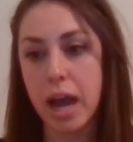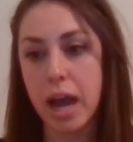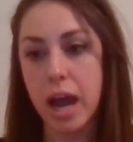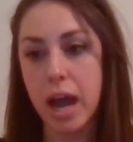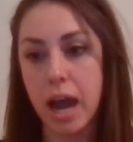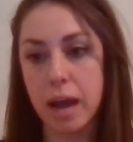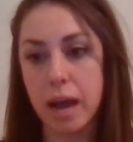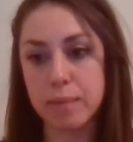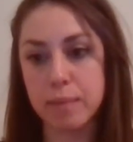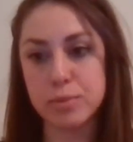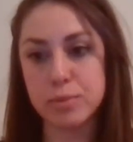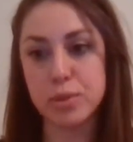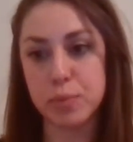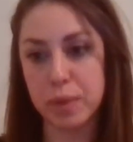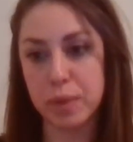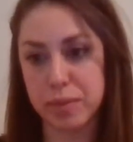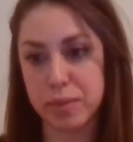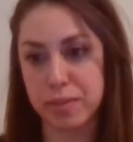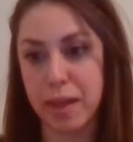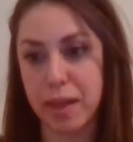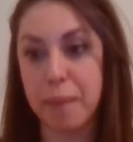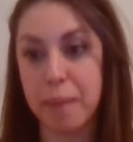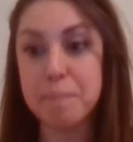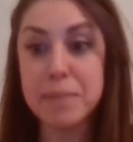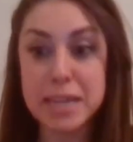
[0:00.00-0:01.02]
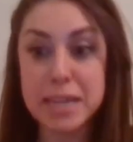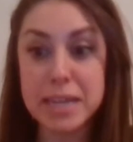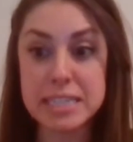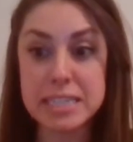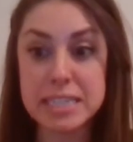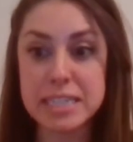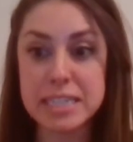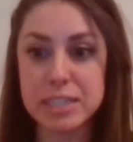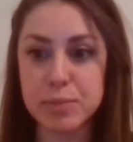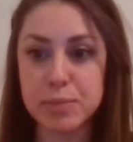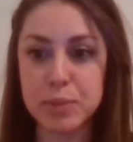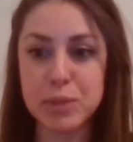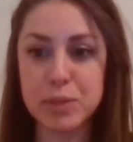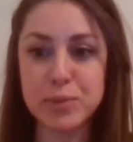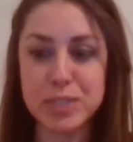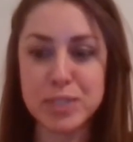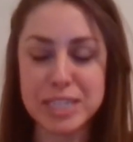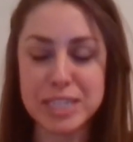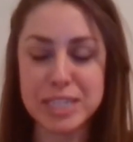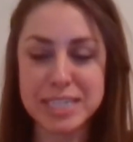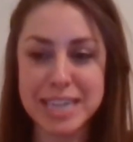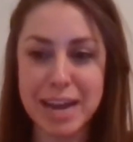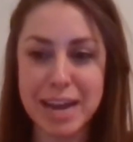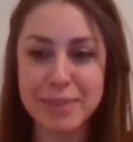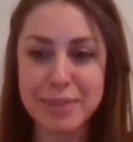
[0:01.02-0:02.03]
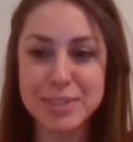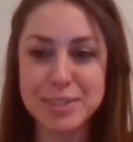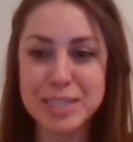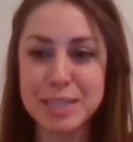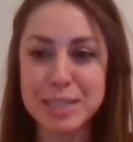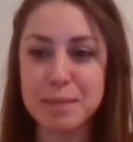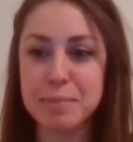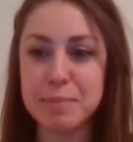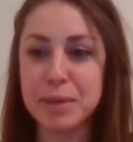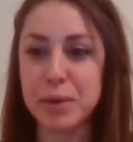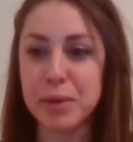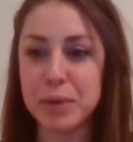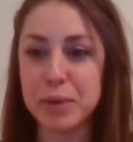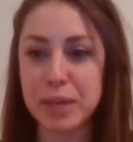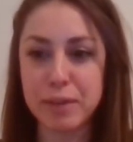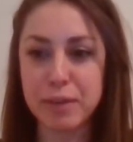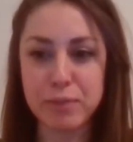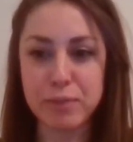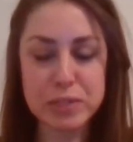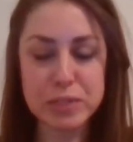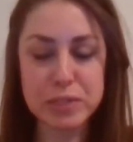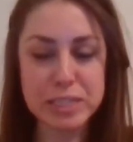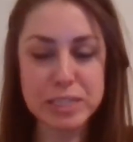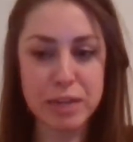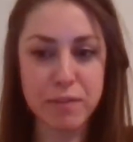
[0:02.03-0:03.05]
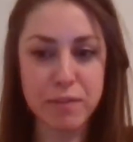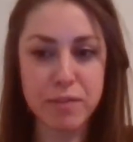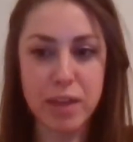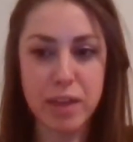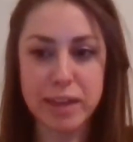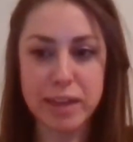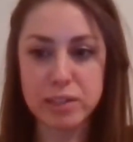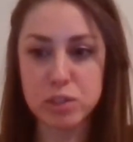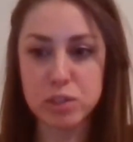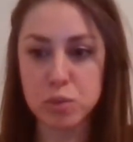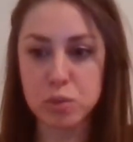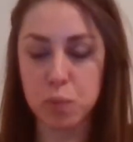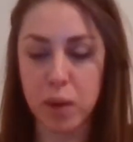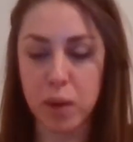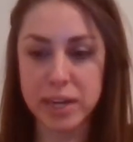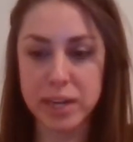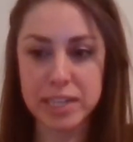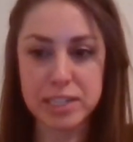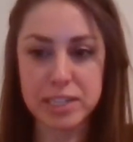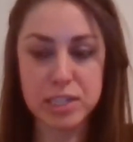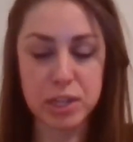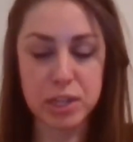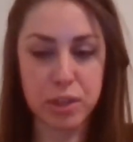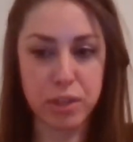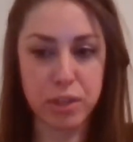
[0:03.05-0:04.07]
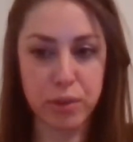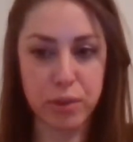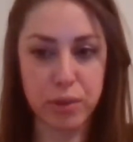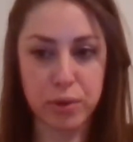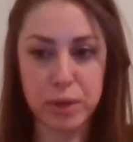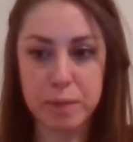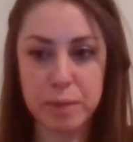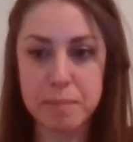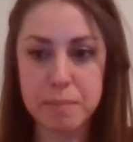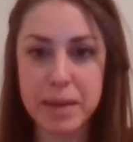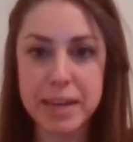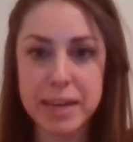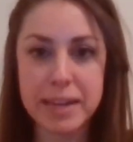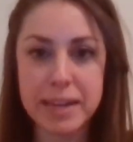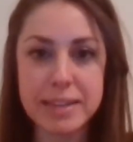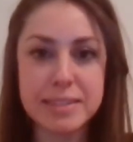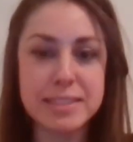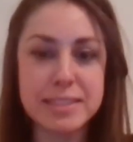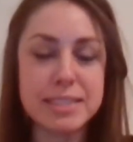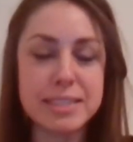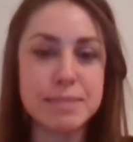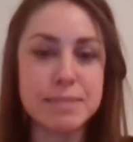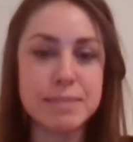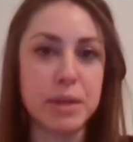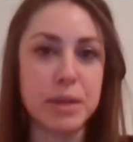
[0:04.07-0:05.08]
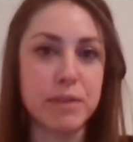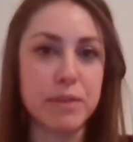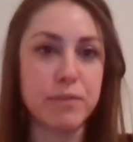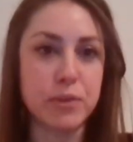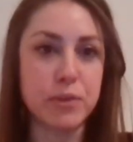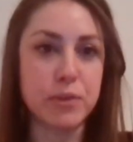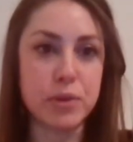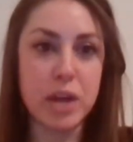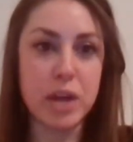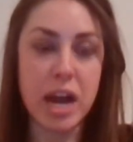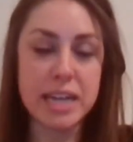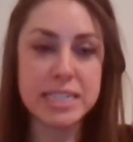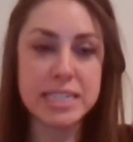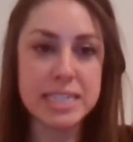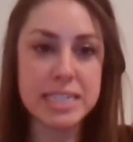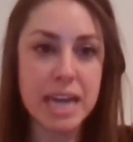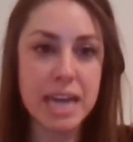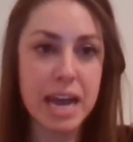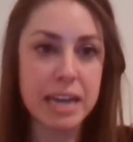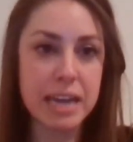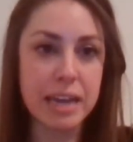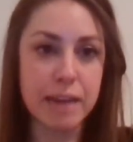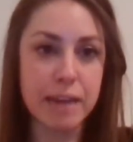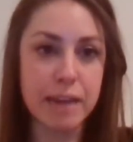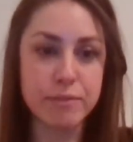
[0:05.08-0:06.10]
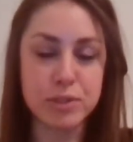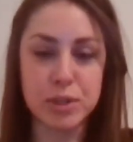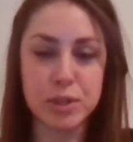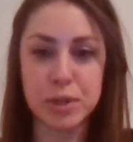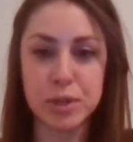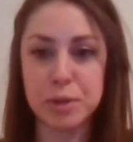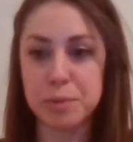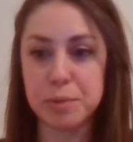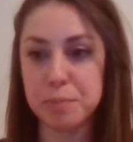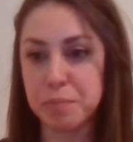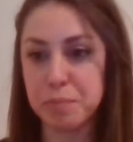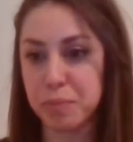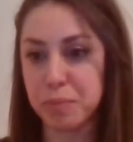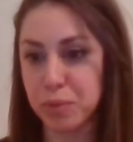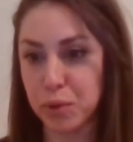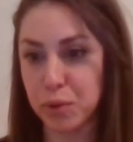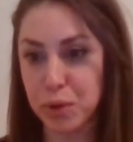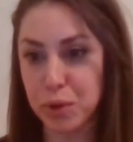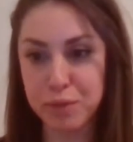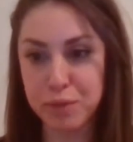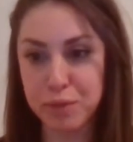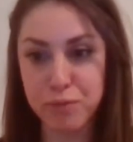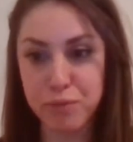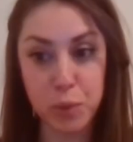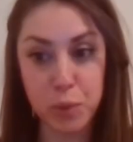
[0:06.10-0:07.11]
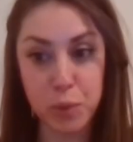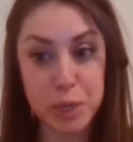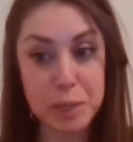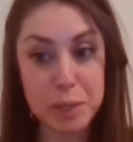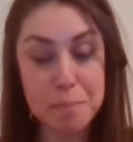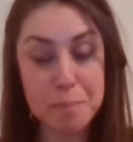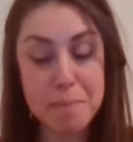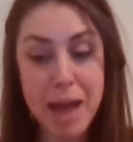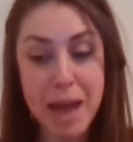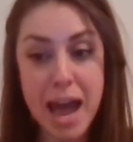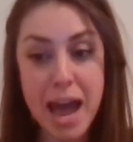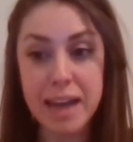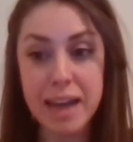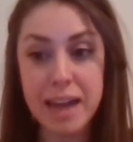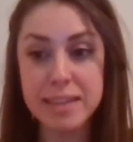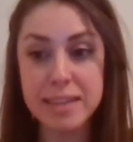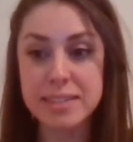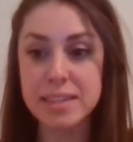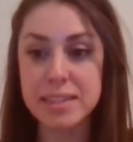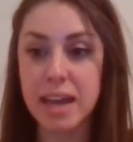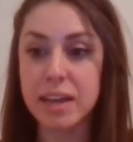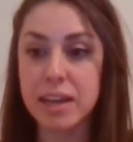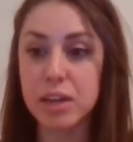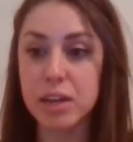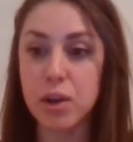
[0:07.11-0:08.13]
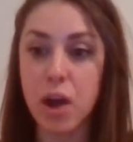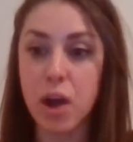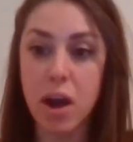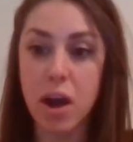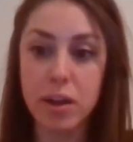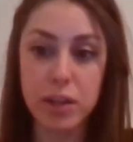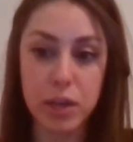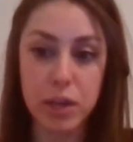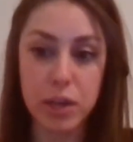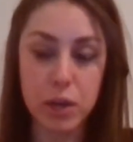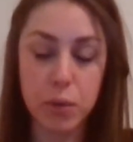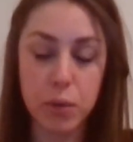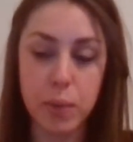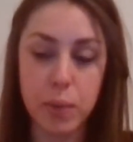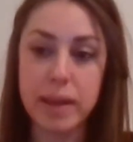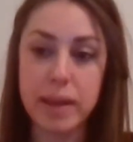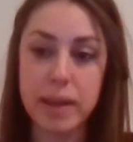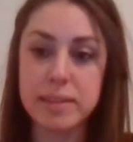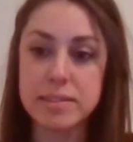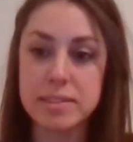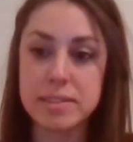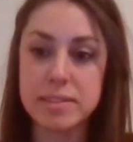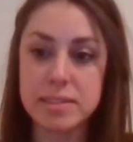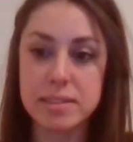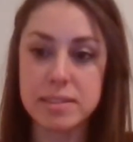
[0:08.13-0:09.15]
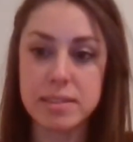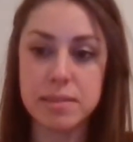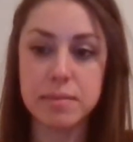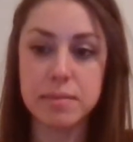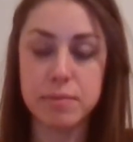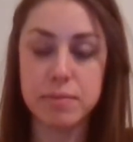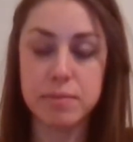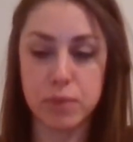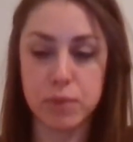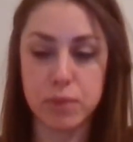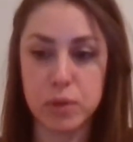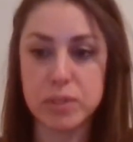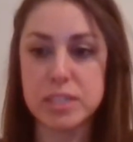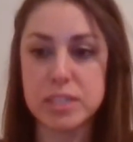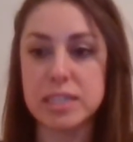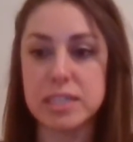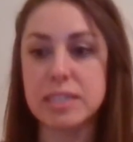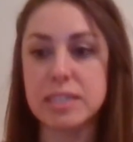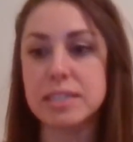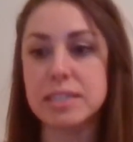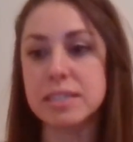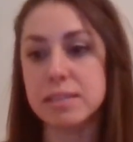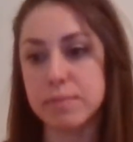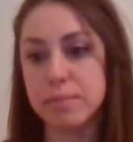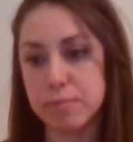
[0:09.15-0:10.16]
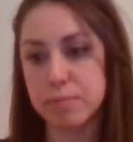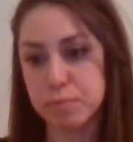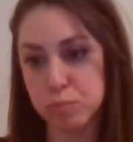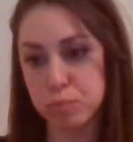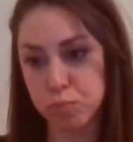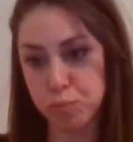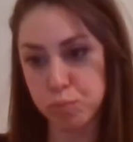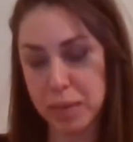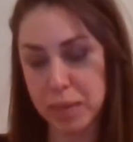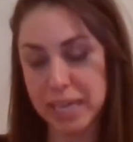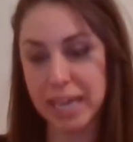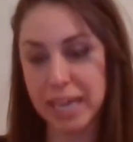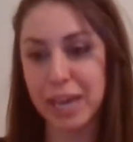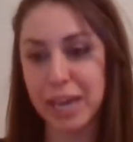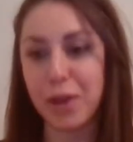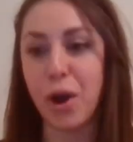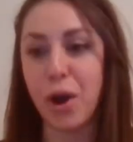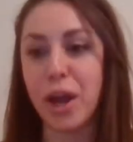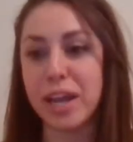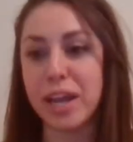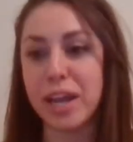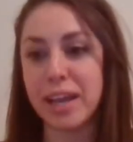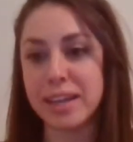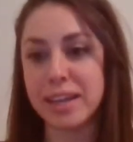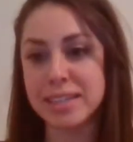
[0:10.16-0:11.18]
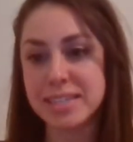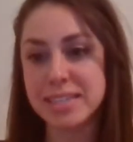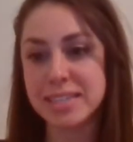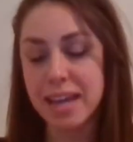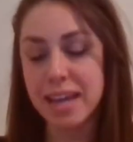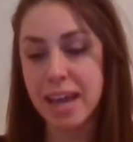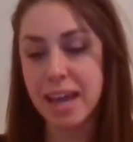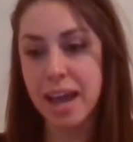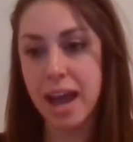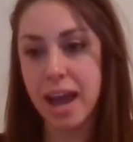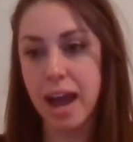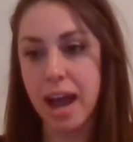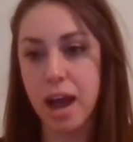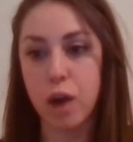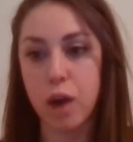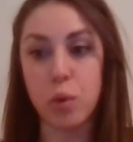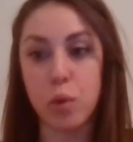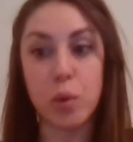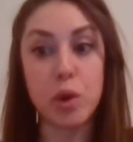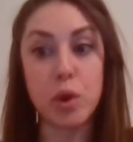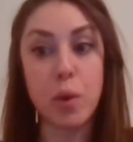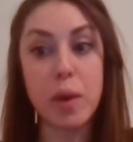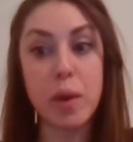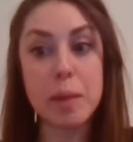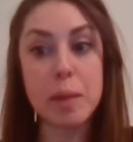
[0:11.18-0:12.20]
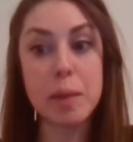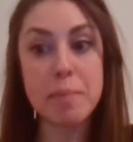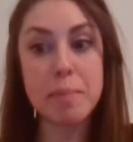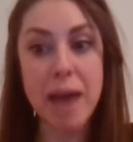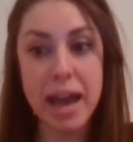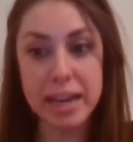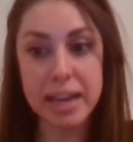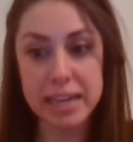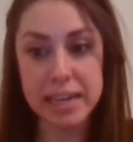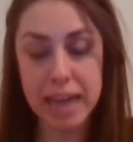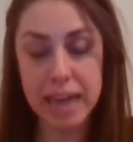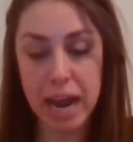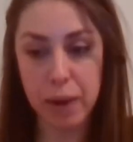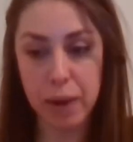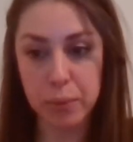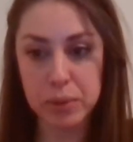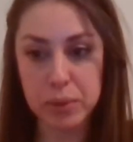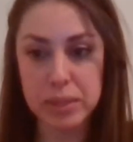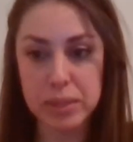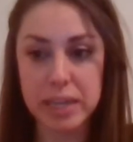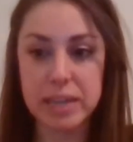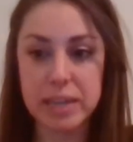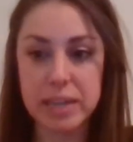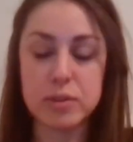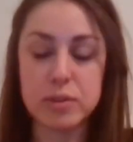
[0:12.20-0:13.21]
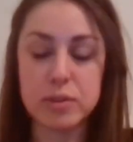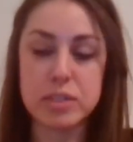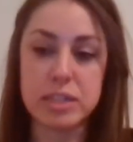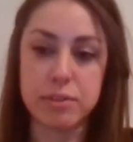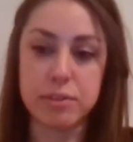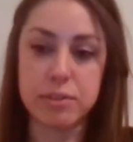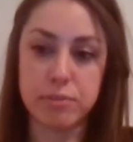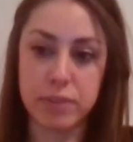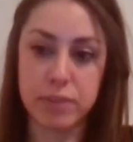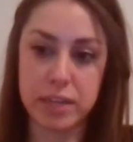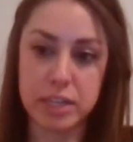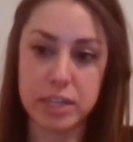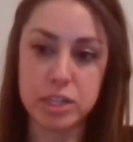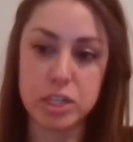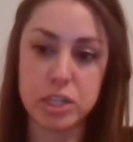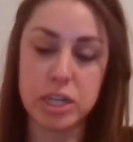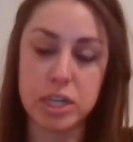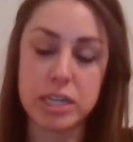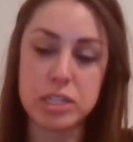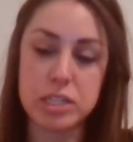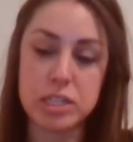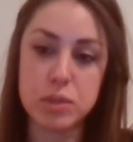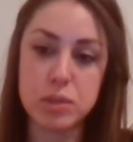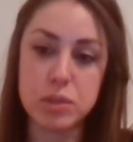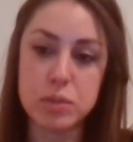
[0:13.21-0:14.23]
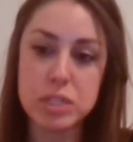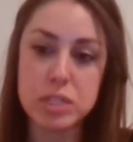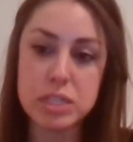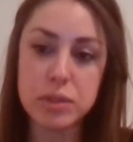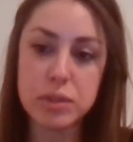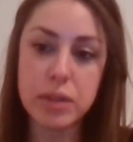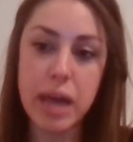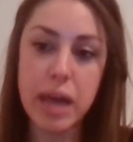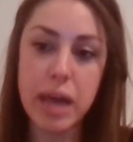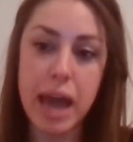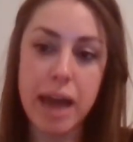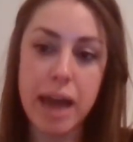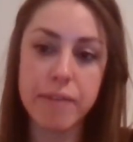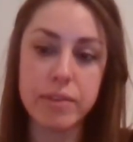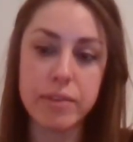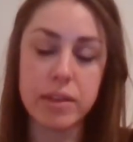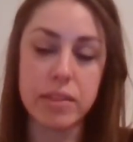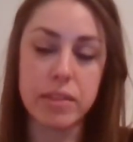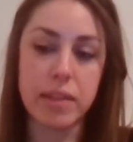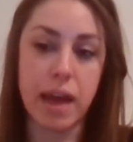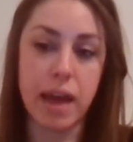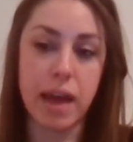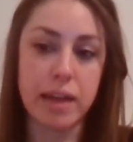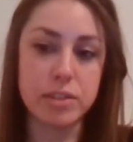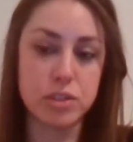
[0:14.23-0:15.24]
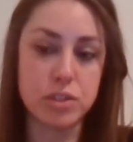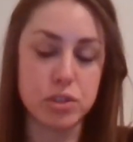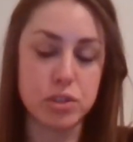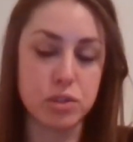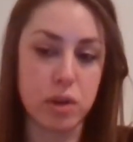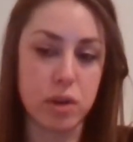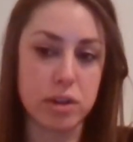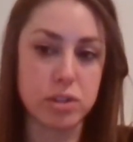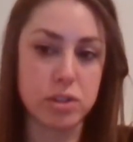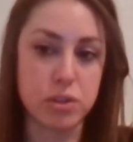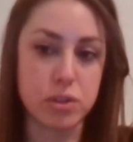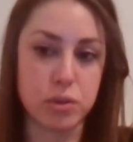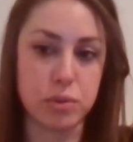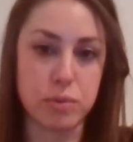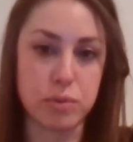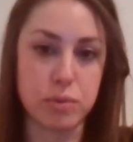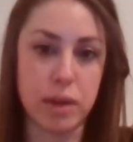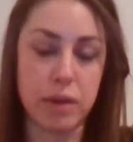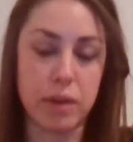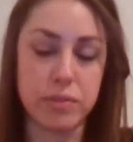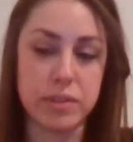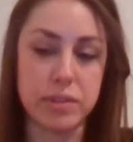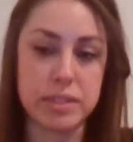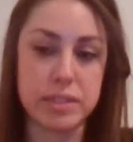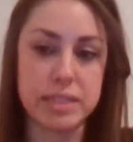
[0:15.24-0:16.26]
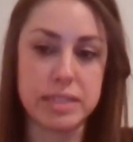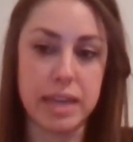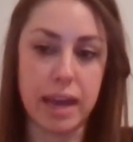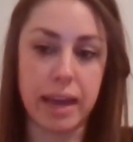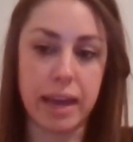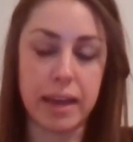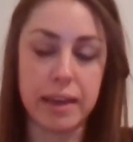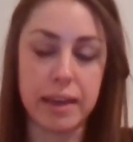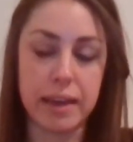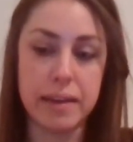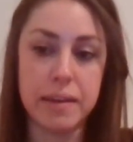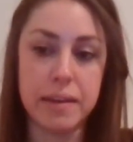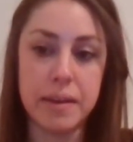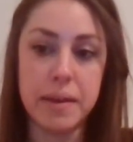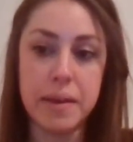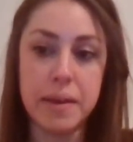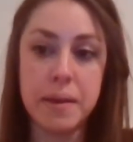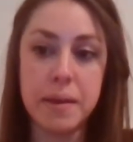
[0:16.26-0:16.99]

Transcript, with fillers: Um, so what that means is when you sit down to the meal, give yourself that 20 to 30 minutes. But if you're not done after 30, 40 max, kind of call it quits versus picking on it uh, or going back an hour later to finish it. So still having that structure throughout the day.